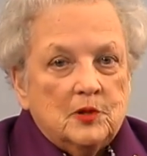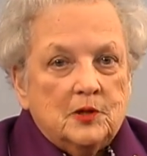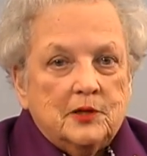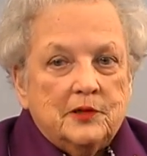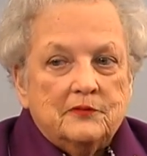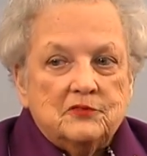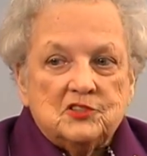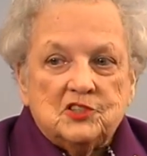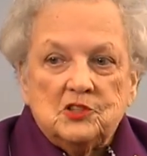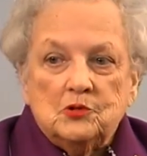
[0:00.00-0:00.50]
and
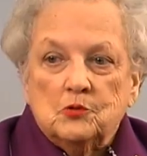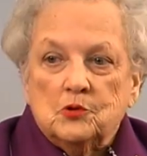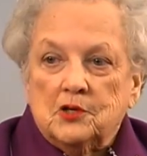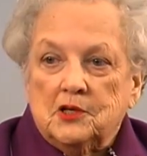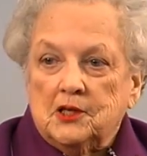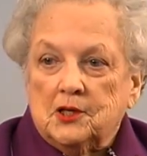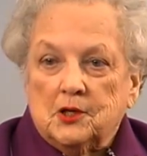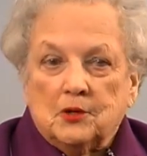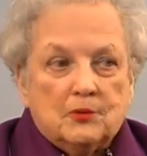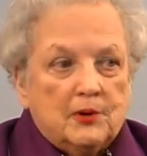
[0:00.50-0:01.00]
if she were
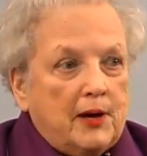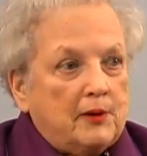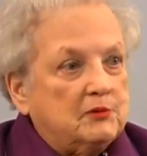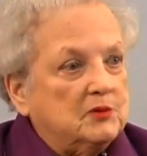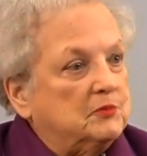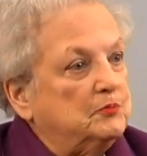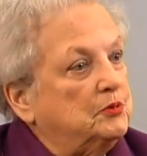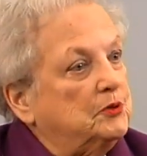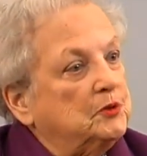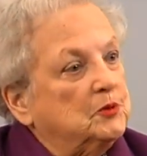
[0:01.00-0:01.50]
here, I
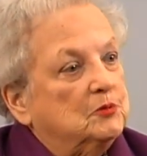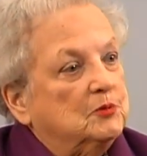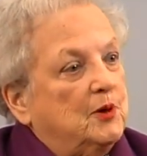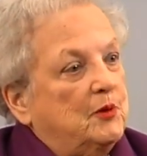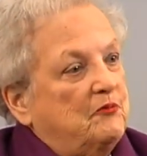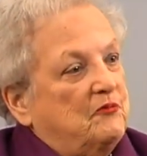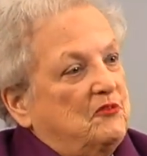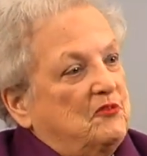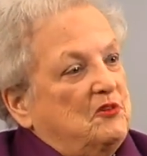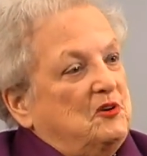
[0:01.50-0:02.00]
would put her
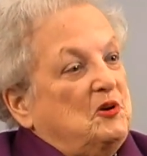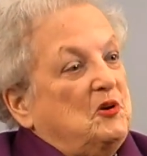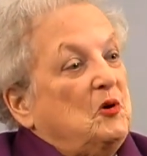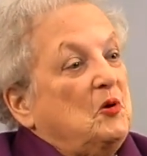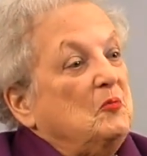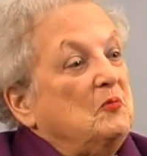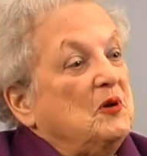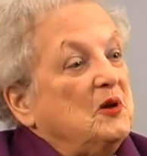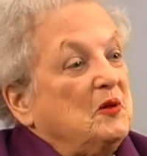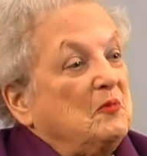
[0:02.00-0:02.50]
up for a
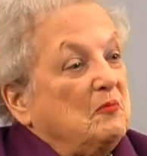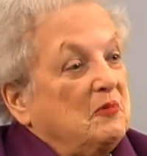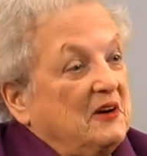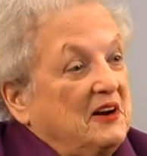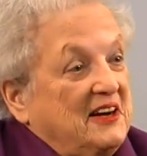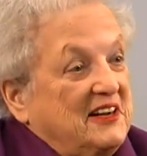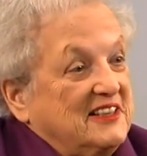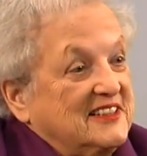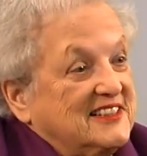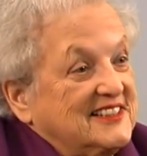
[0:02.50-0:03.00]
Nobel
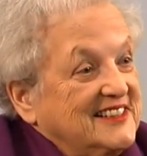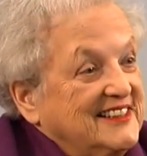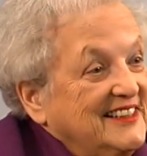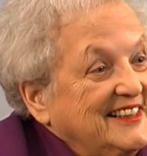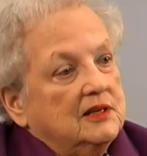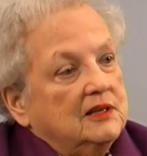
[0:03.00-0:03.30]
Prize.